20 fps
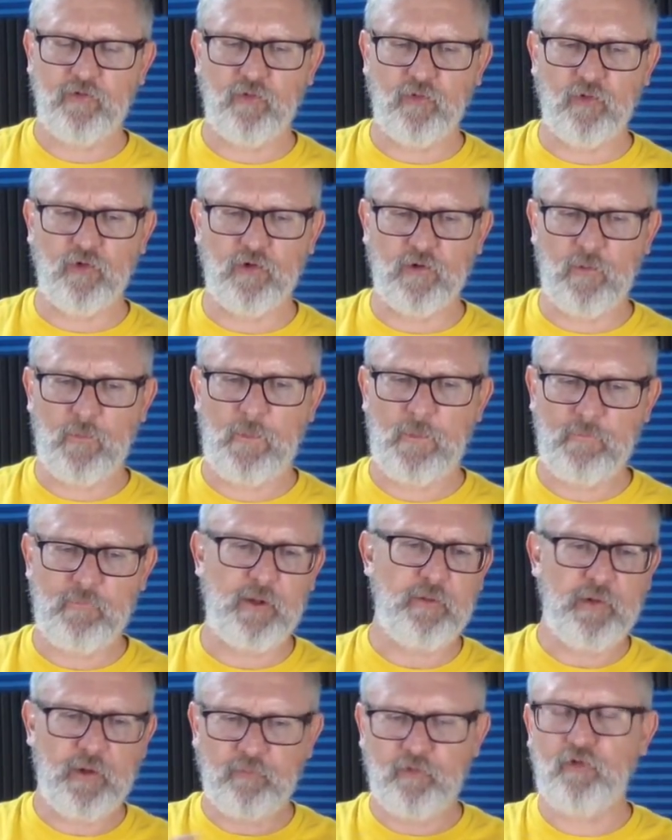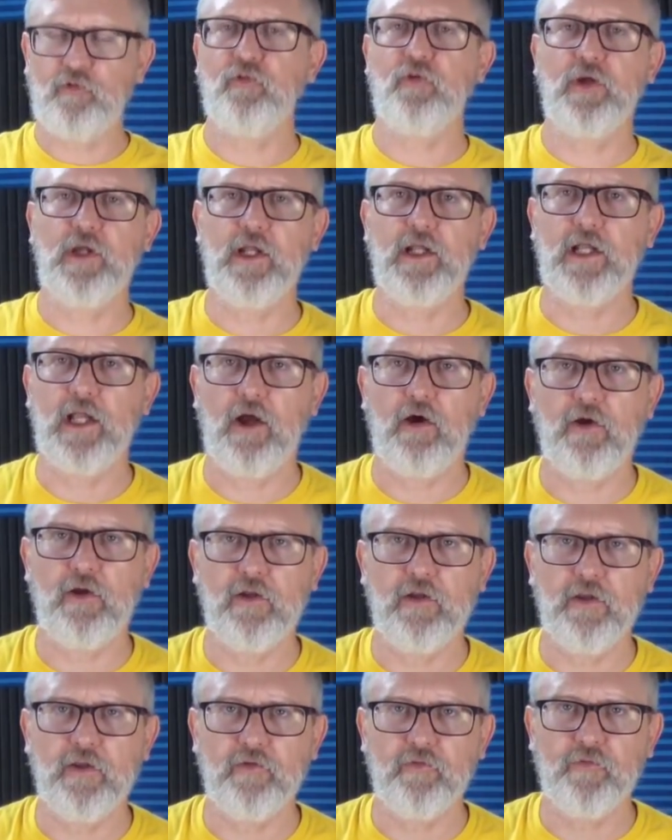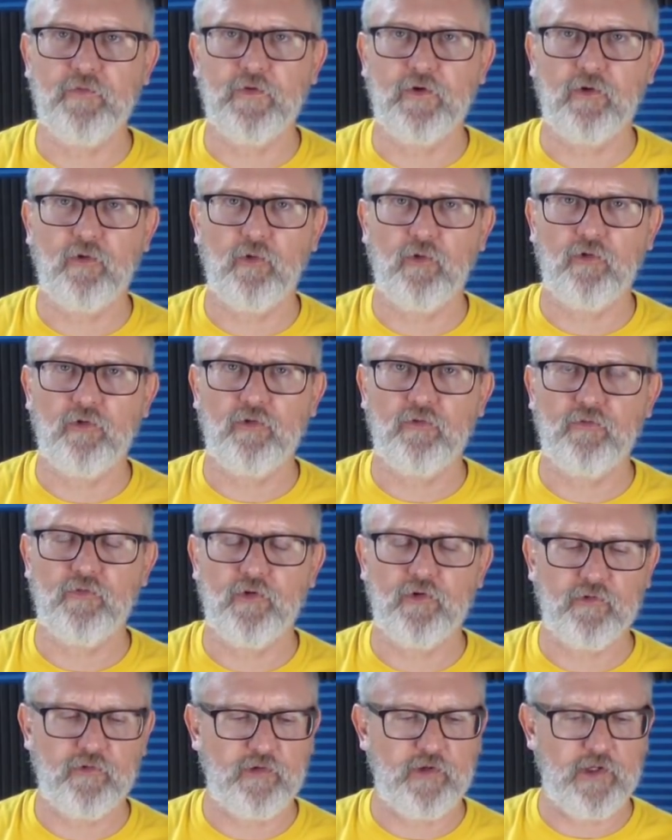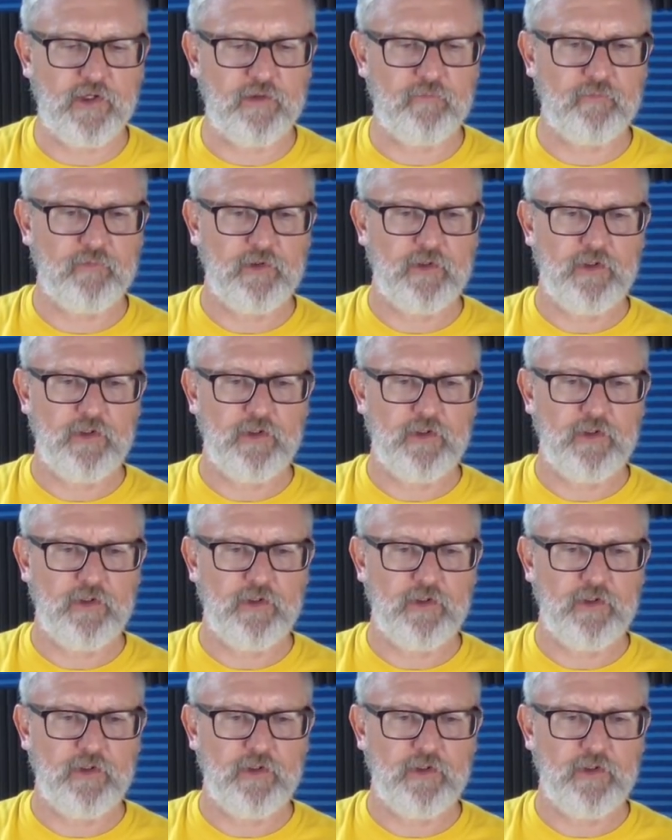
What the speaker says: or maybe I'm just forgetting how I delivered the chorus the first time.